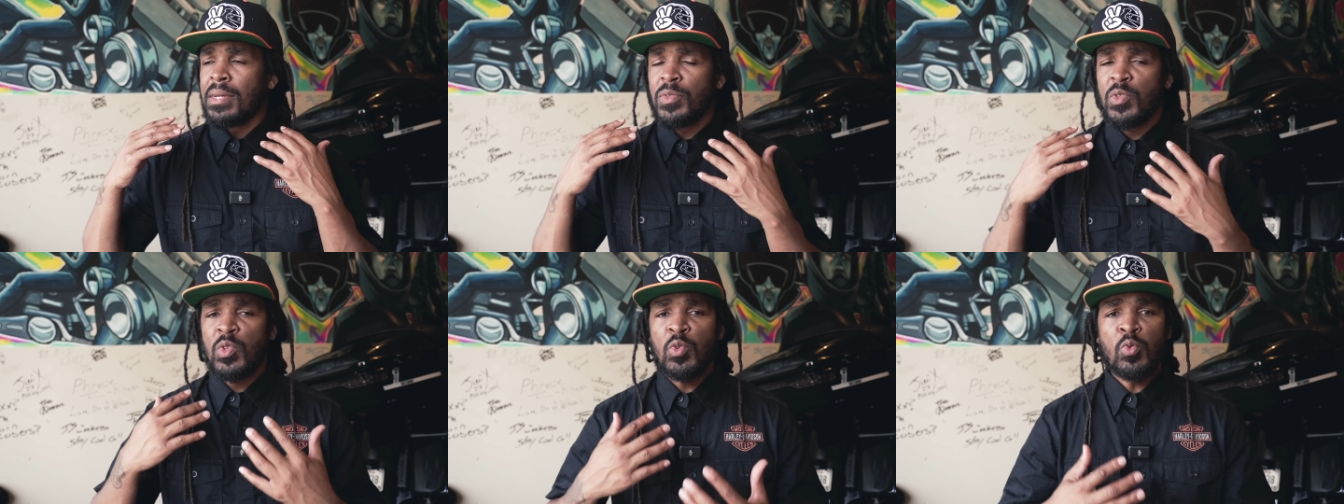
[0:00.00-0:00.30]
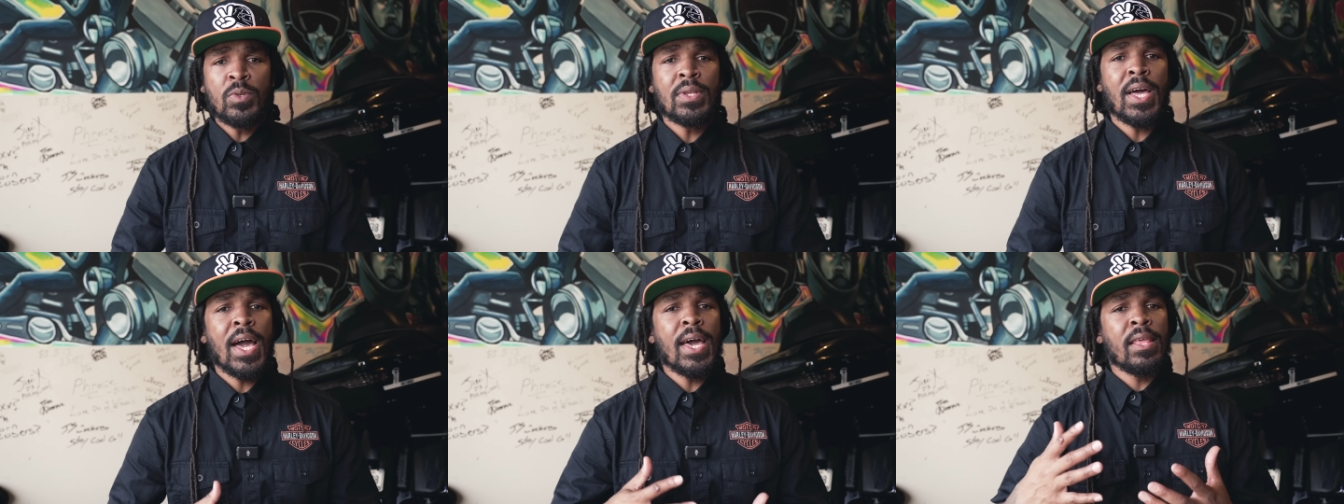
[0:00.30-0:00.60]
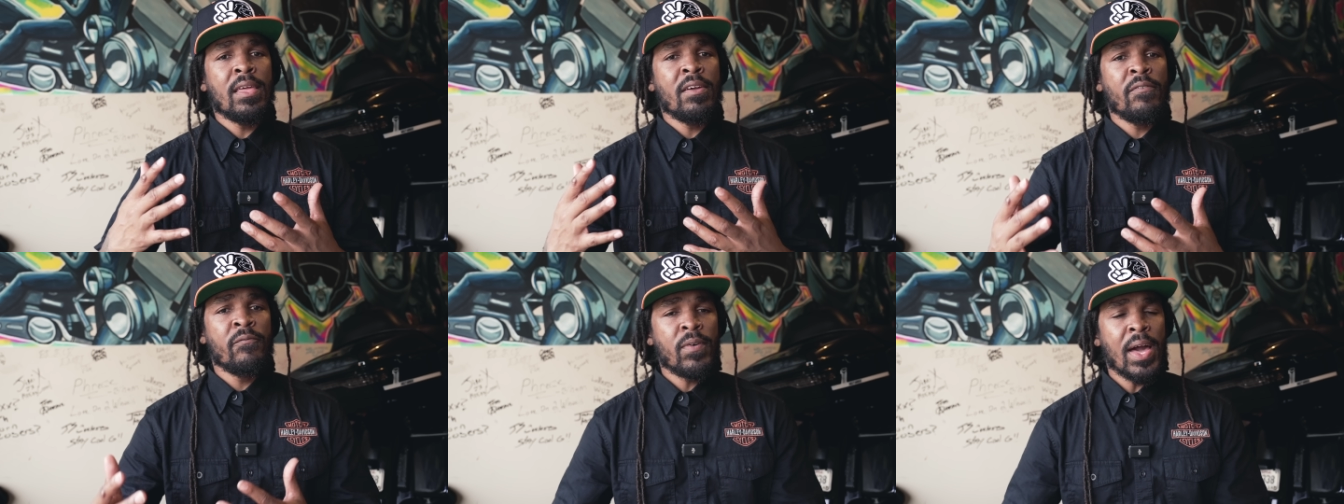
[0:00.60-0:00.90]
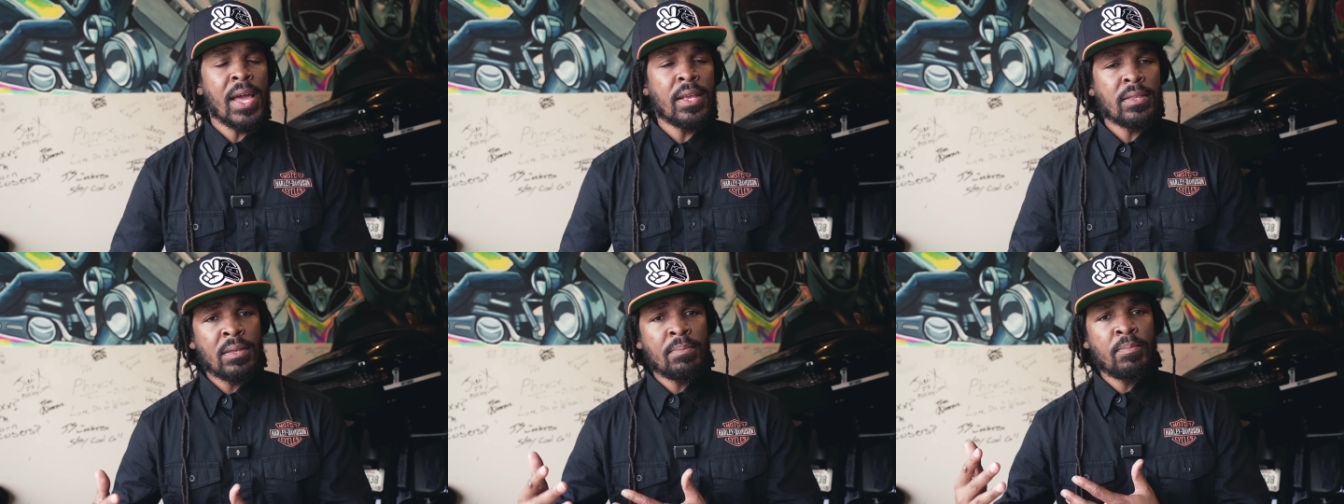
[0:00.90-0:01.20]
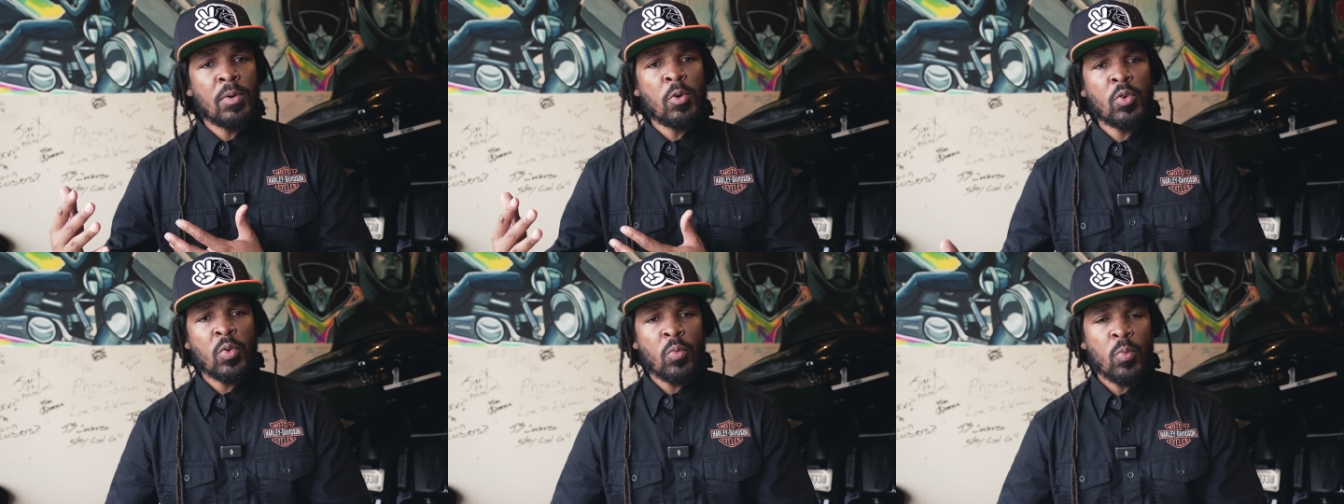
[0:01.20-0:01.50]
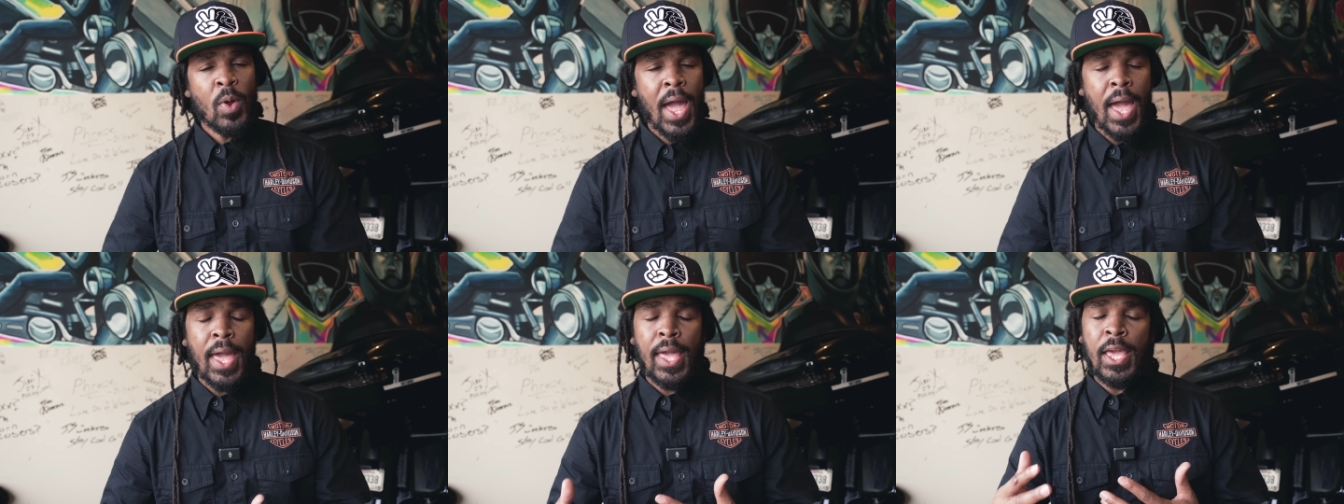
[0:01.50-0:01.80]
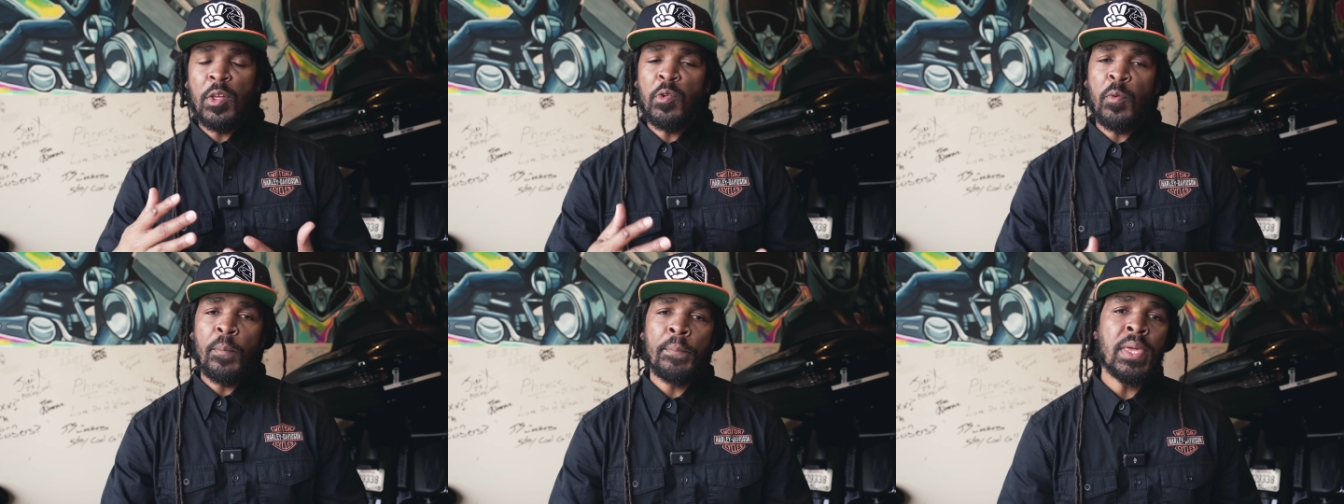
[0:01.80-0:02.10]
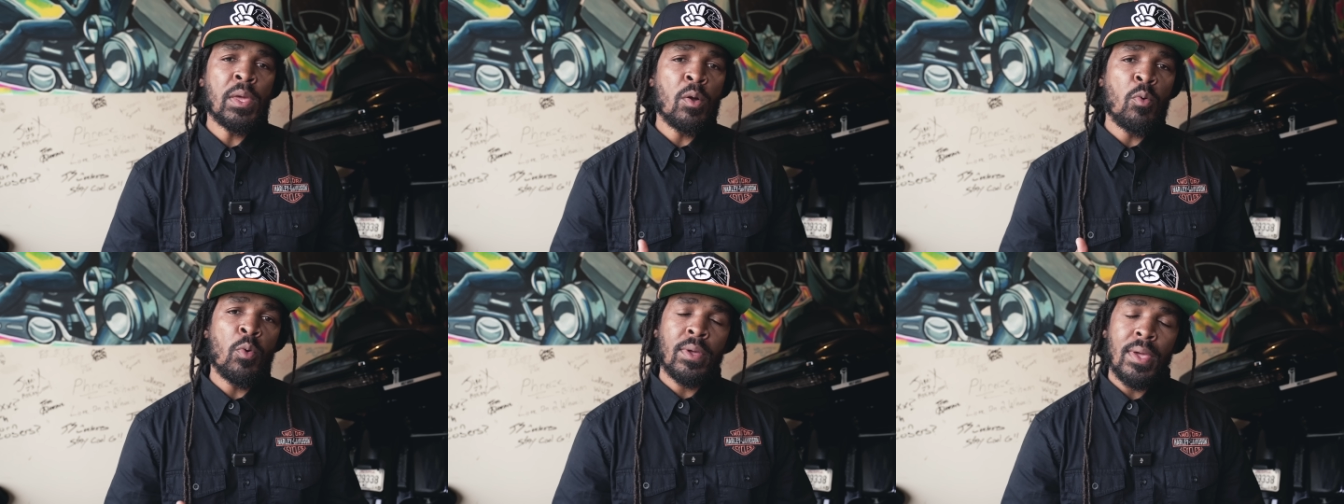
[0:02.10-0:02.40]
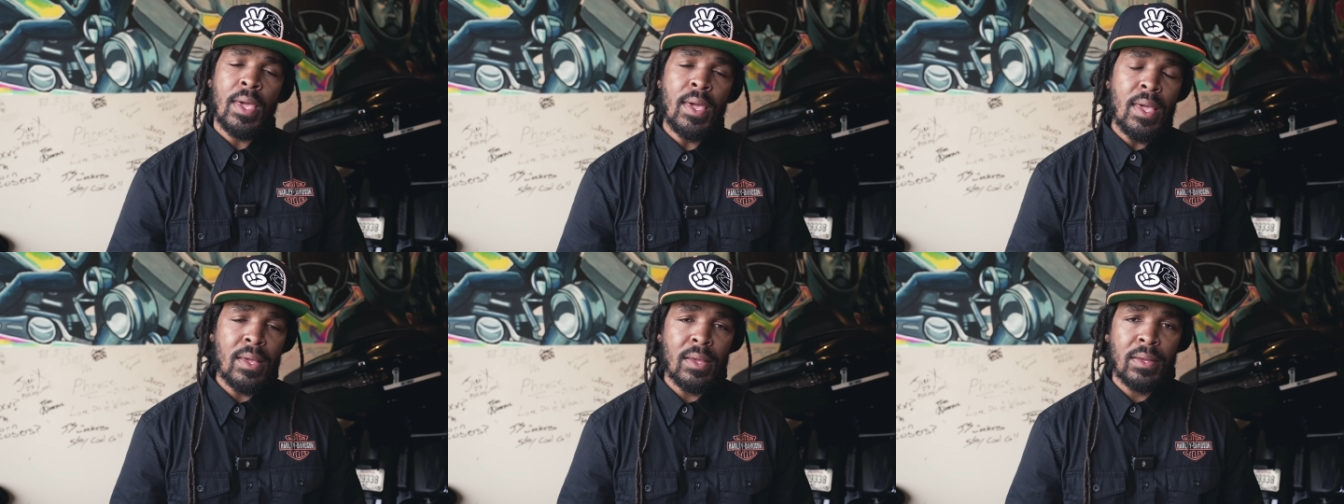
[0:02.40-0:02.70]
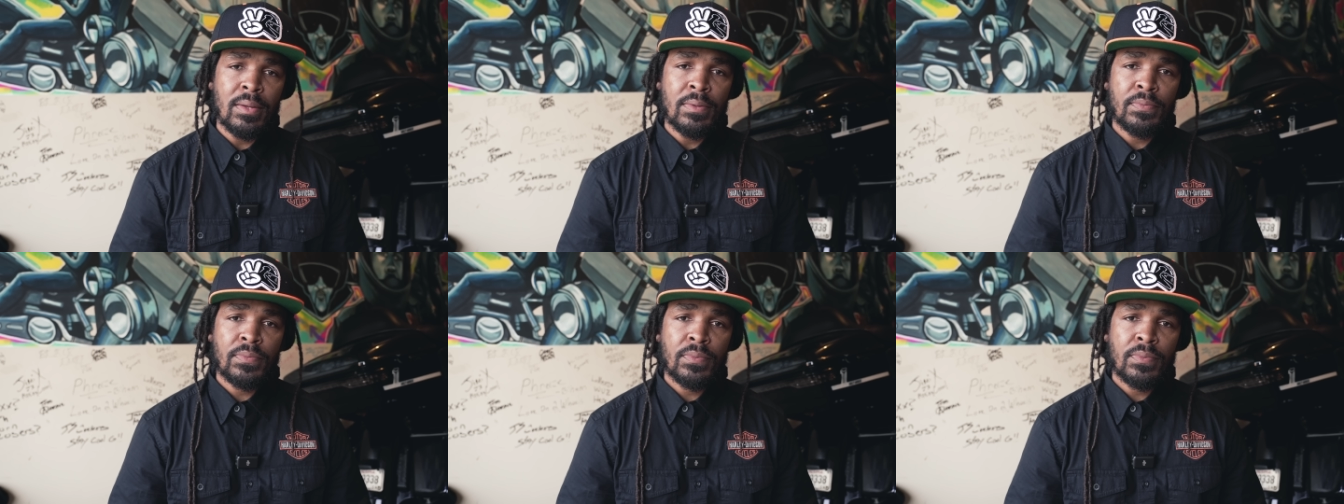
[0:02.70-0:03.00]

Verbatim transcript: do not invite them on the ride. It'll be okay.